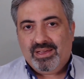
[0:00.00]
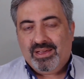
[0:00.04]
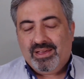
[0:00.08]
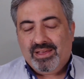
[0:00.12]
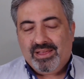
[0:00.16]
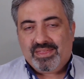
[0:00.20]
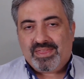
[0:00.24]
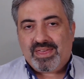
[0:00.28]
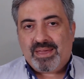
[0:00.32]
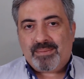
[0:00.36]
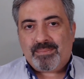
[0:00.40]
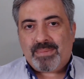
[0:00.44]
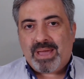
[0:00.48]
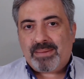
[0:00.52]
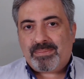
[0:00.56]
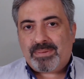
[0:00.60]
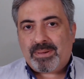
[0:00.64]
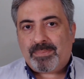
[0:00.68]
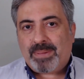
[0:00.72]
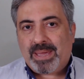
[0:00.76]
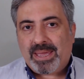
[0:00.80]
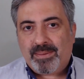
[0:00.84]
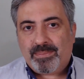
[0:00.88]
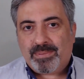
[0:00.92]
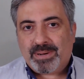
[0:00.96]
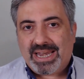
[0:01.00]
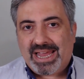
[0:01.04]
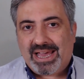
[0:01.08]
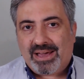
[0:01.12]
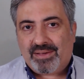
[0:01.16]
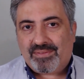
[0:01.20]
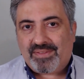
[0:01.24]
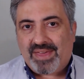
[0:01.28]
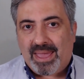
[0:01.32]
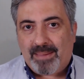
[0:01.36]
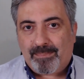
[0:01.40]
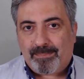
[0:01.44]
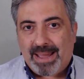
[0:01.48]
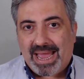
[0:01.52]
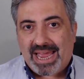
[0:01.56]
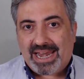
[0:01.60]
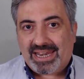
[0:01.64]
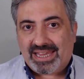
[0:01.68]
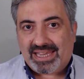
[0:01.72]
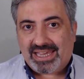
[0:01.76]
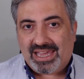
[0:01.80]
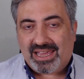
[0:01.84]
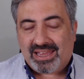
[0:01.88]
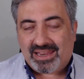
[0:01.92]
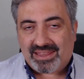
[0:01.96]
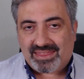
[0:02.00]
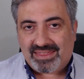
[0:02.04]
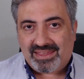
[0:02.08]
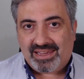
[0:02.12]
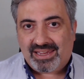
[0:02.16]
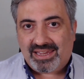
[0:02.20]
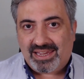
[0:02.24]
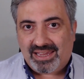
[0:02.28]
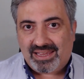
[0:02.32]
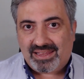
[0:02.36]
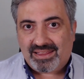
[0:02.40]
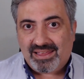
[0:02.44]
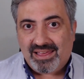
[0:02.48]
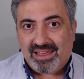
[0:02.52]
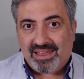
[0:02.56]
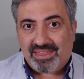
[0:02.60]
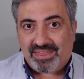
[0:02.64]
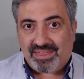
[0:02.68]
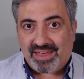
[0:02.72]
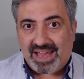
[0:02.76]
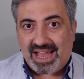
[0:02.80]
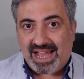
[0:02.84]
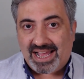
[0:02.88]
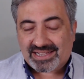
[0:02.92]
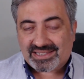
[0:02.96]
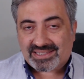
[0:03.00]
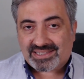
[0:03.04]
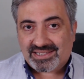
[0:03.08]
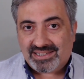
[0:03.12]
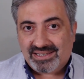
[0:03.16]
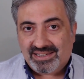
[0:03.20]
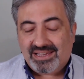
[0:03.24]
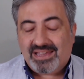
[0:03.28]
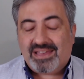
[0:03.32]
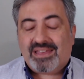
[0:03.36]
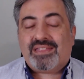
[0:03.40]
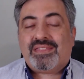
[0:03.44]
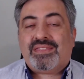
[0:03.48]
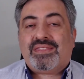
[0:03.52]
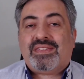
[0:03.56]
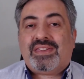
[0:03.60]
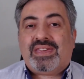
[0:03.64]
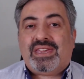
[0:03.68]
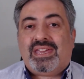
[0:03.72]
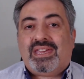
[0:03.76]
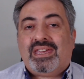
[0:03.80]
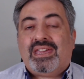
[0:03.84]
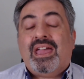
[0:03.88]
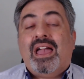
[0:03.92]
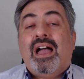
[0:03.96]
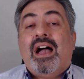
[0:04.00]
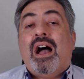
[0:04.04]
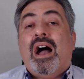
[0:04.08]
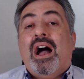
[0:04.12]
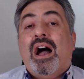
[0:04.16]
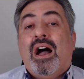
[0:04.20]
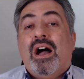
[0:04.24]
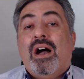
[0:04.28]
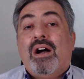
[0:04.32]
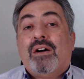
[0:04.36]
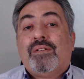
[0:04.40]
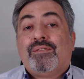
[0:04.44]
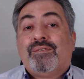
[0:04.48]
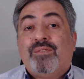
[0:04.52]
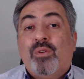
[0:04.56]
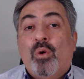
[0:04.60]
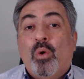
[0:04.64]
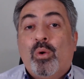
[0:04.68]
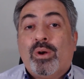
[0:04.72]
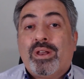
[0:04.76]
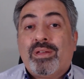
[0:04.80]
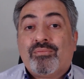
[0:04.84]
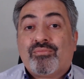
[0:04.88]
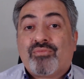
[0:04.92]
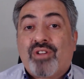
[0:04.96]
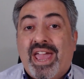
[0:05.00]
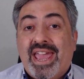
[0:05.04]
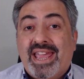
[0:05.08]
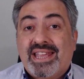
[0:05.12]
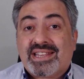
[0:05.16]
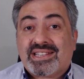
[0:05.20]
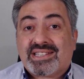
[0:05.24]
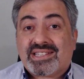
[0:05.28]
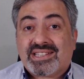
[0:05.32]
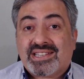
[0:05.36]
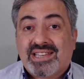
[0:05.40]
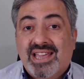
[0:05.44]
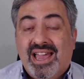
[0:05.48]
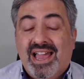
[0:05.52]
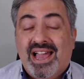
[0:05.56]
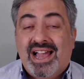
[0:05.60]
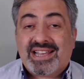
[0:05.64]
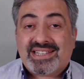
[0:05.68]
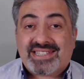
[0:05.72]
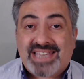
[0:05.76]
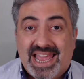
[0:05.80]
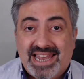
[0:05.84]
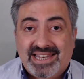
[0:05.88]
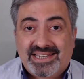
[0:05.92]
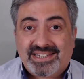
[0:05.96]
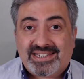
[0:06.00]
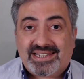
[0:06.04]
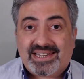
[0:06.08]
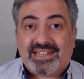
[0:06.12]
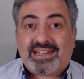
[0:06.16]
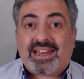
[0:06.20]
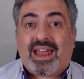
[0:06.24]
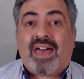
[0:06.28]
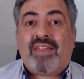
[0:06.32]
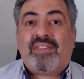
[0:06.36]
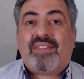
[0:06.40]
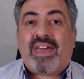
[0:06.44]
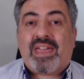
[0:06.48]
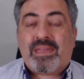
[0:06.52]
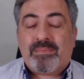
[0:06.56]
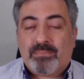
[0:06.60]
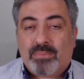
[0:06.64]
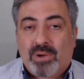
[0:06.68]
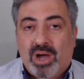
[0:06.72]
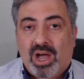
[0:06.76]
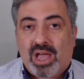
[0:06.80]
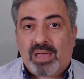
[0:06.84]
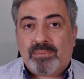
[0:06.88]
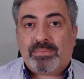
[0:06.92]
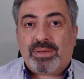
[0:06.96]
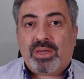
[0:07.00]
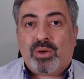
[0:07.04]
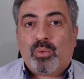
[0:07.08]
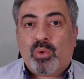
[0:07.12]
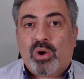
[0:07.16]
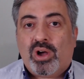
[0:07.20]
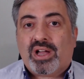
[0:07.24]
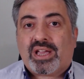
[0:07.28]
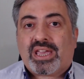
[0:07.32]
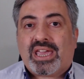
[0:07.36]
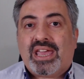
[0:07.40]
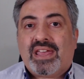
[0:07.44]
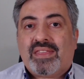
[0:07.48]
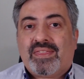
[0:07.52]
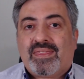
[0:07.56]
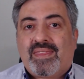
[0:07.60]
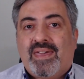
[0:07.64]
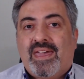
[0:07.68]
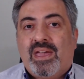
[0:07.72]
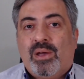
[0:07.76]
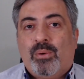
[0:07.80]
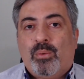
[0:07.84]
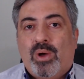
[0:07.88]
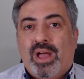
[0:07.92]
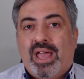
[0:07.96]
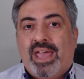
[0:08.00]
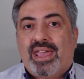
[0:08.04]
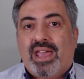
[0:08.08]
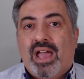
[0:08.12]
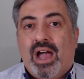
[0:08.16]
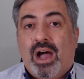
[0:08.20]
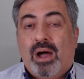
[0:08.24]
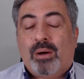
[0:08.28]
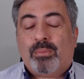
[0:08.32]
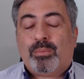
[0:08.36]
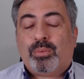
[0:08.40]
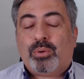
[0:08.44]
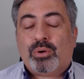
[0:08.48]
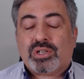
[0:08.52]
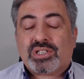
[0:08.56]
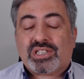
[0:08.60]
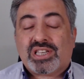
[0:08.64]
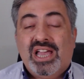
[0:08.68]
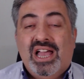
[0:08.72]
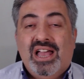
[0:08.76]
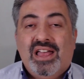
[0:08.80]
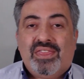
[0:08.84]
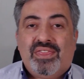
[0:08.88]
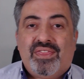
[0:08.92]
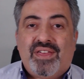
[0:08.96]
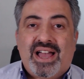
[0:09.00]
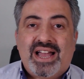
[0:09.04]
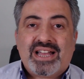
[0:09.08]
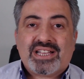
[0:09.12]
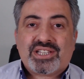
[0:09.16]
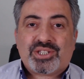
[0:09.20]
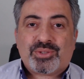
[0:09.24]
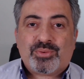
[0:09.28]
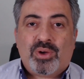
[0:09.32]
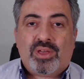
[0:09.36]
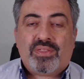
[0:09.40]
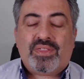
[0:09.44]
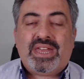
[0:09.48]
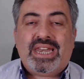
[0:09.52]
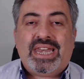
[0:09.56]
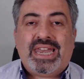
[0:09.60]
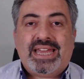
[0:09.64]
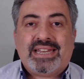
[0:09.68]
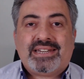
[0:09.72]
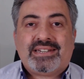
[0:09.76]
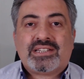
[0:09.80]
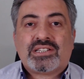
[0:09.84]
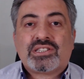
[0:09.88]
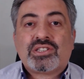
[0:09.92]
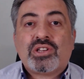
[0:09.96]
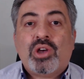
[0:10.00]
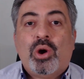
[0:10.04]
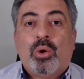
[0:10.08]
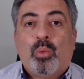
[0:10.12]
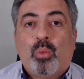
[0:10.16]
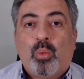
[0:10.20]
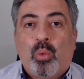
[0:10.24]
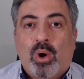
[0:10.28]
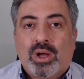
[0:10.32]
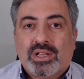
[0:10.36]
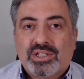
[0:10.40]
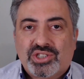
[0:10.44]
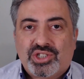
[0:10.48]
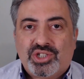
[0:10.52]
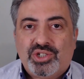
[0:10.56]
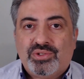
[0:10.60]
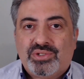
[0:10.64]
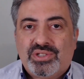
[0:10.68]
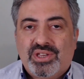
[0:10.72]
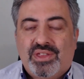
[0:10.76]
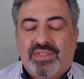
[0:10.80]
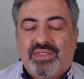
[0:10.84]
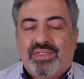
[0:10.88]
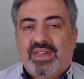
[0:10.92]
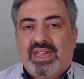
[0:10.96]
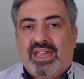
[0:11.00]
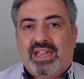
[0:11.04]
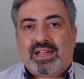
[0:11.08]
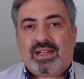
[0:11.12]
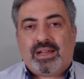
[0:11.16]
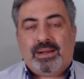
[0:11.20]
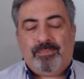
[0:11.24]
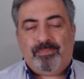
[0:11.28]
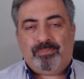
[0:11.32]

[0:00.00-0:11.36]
There may be people out there panicking, thinking that the uh, fall in rates has ended and they might be working their way upwards. That's what the lenders want you to think.